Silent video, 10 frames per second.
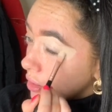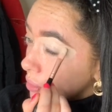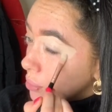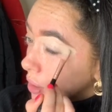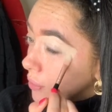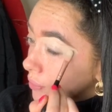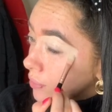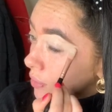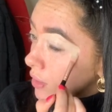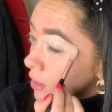But
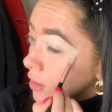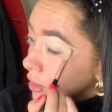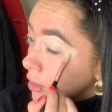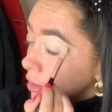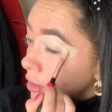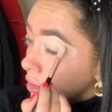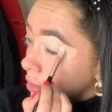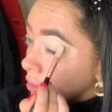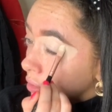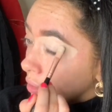
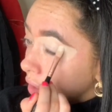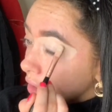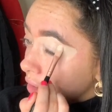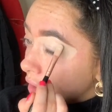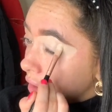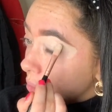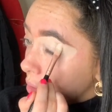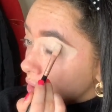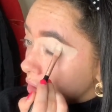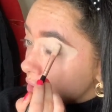what else can they be
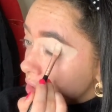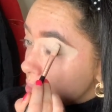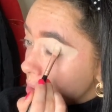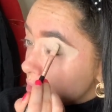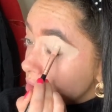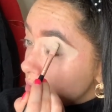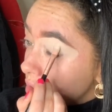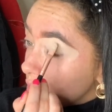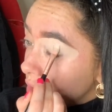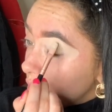doing I suppose
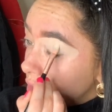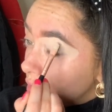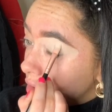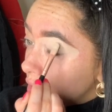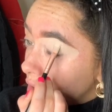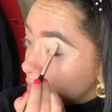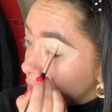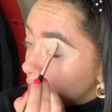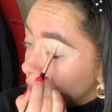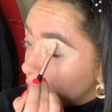during the lockdown?
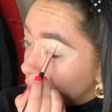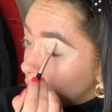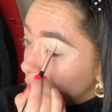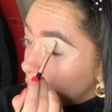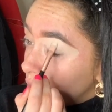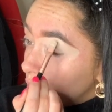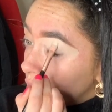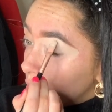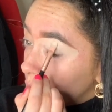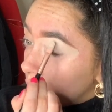
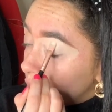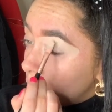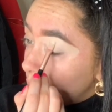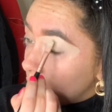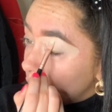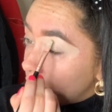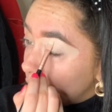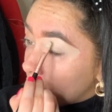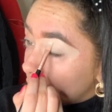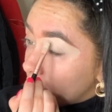But I'm not that
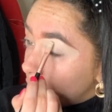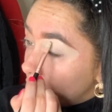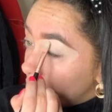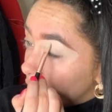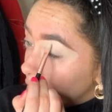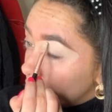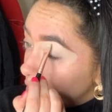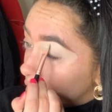like that very long.